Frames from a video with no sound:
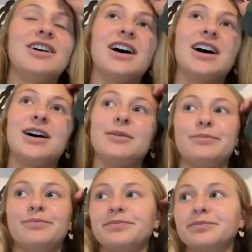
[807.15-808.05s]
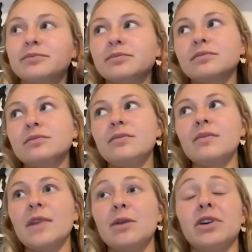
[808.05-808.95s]

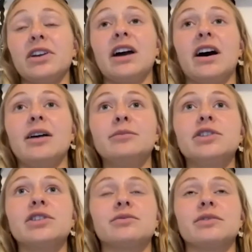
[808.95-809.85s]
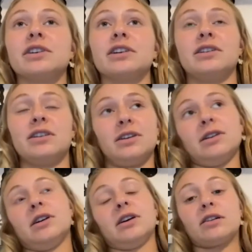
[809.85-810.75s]
But yeah, I'm just really
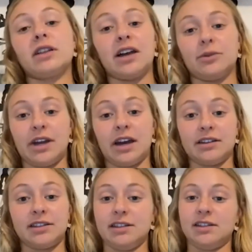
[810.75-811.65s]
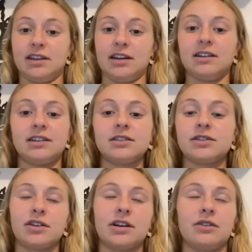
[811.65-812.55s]
glad we had a season, and it didn't
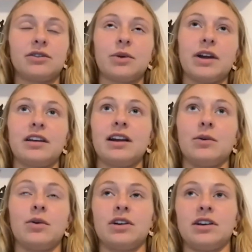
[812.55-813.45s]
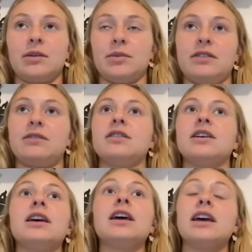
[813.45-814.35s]
turn out the way that I wanted. I mean,
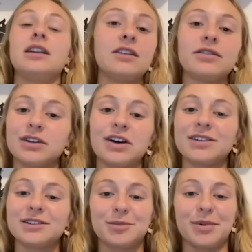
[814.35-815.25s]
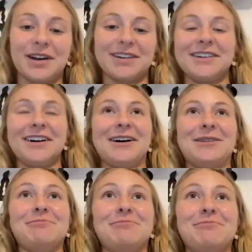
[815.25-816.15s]
it never does, but
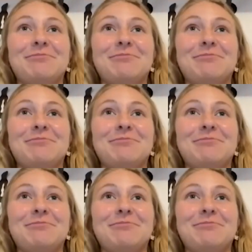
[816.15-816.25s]
I'm